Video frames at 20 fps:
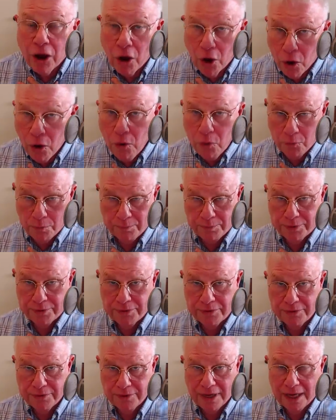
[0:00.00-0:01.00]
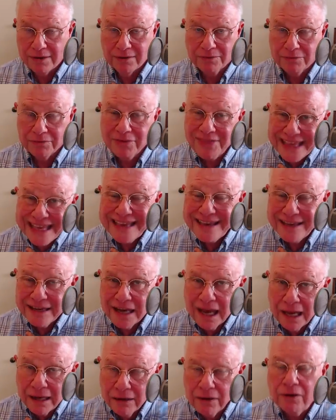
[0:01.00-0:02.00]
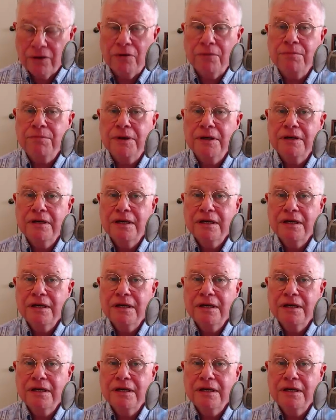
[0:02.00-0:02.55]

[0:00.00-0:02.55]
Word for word: hope, I don't think, I hope,